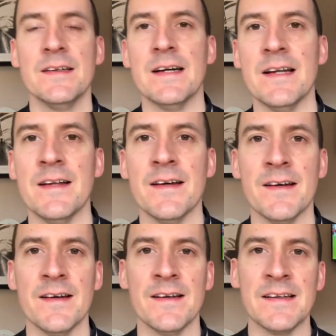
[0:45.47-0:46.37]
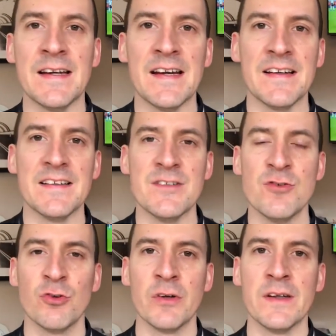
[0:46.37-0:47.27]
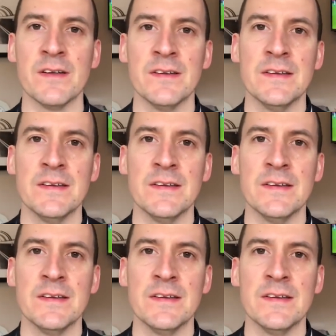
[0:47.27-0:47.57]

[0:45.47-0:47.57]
and enjoy